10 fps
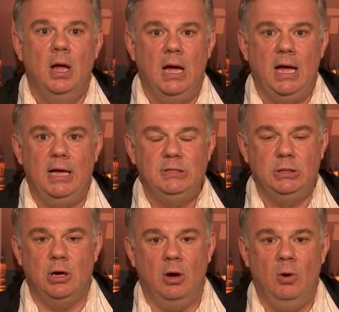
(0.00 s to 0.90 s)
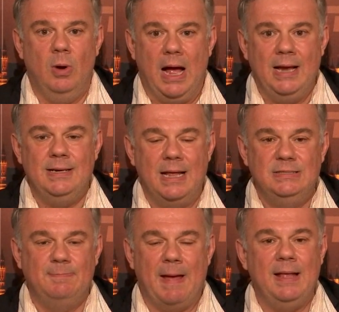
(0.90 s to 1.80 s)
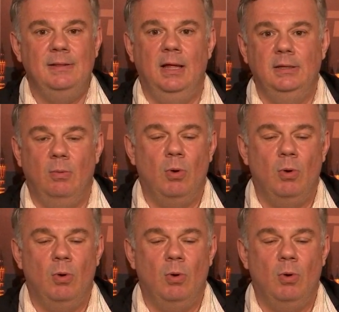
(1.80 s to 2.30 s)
to go and spend the